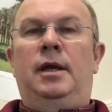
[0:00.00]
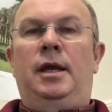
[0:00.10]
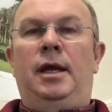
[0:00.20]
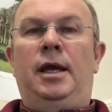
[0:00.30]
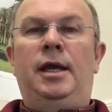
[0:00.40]

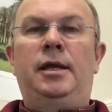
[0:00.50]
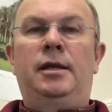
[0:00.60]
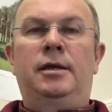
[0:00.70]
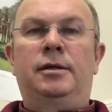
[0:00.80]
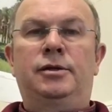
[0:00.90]

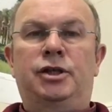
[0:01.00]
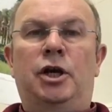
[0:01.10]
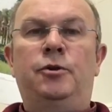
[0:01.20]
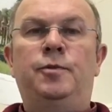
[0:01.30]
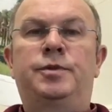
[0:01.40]
in
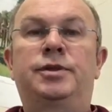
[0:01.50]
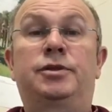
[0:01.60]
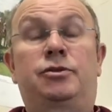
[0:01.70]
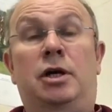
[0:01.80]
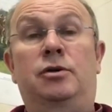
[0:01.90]
Job's
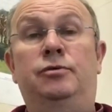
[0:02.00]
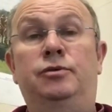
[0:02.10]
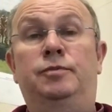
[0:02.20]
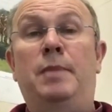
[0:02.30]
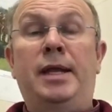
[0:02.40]

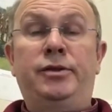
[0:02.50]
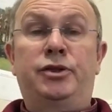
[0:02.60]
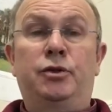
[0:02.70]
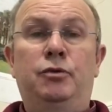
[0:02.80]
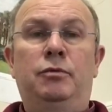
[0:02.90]
struggles,
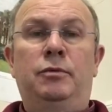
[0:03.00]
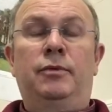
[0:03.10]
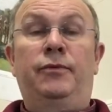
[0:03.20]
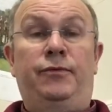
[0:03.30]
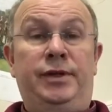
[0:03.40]
mental,
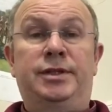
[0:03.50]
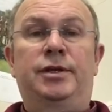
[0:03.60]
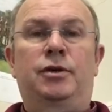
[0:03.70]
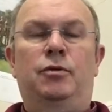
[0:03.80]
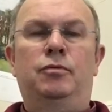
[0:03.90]

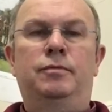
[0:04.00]
physical,